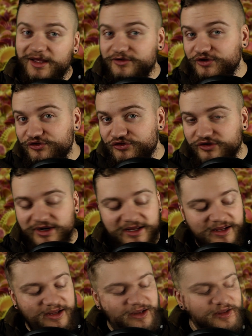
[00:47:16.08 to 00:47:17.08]

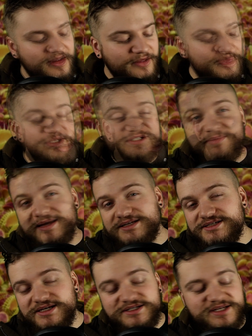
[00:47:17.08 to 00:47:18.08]
Additionally, this
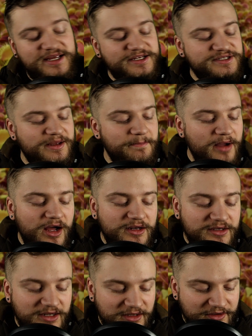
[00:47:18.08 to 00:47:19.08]
species is
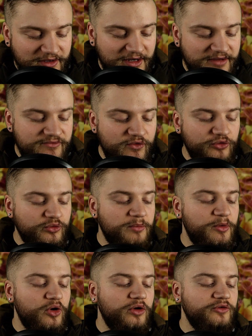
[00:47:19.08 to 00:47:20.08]
particularly
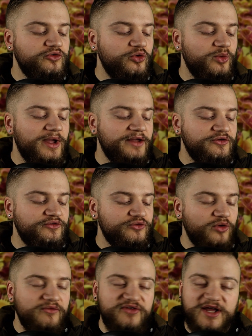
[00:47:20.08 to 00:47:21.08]
vulnerable to
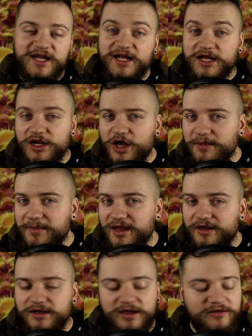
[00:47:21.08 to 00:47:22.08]
catastrophic
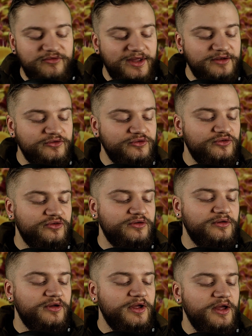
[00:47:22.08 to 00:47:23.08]
climate events.
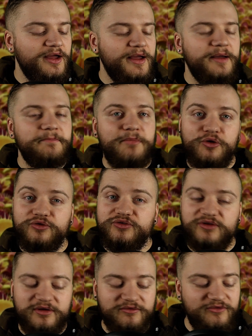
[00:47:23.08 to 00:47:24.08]

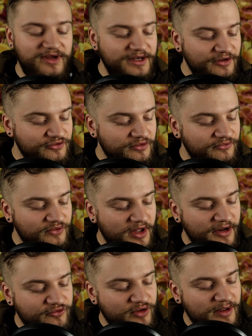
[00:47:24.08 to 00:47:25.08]
Most Venus
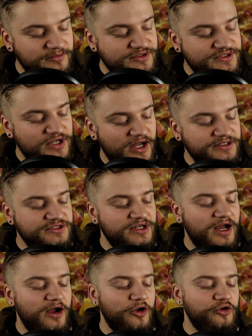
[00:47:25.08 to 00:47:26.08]
flytrap sites
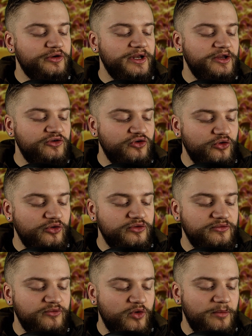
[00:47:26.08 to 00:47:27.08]
are only 2
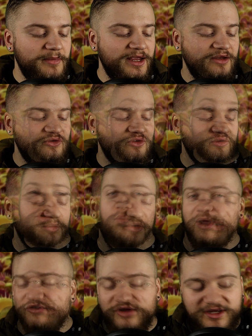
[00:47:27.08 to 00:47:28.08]
to 4 meters,
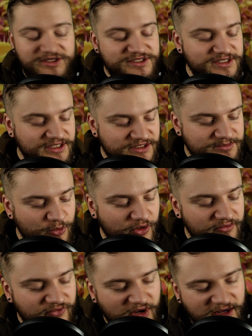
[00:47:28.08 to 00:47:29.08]
which is
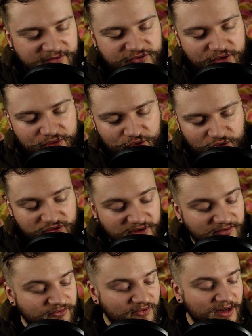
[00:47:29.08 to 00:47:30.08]
6.5 to
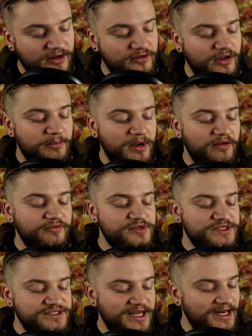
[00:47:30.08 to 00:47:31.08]
13 feet above
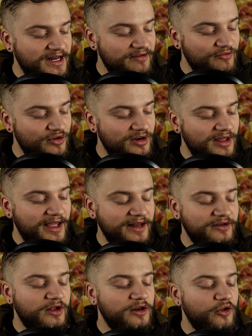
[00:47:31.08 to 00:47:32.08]
sea level,
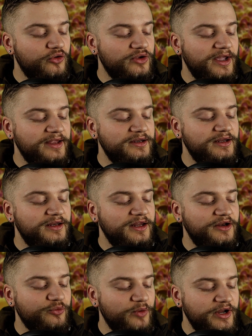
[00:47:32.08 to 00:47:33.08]
and are located
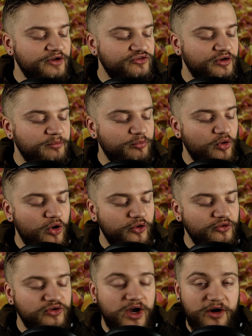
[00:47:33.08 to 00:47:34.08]
in a region
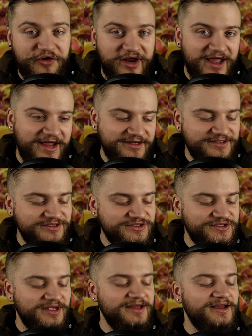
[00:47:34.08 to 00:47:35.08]
prone to
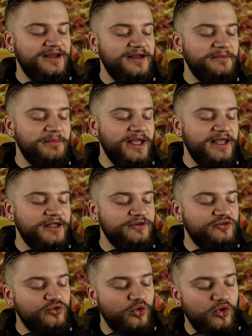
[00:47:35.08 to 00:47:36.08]
hurricanes, making
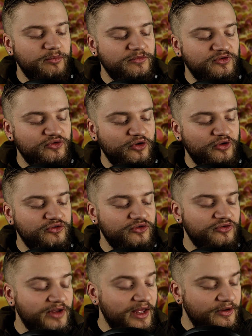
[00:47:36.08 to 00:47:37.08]
storm
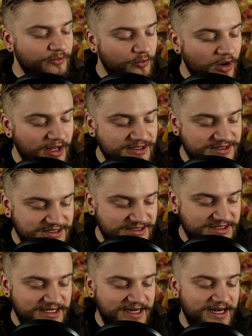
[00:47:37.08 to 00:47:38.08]
surges and rising
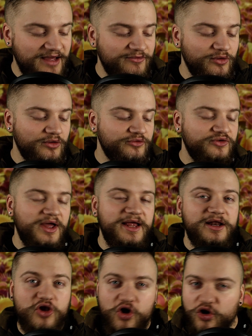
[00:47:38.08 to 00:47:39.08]
sea levels a
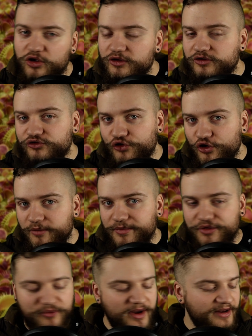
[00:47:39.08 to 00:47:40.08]
long-term
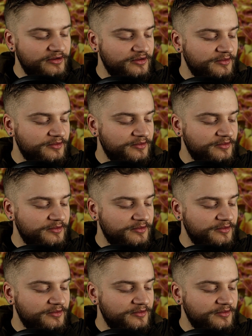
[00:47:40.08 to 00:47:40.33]
threat.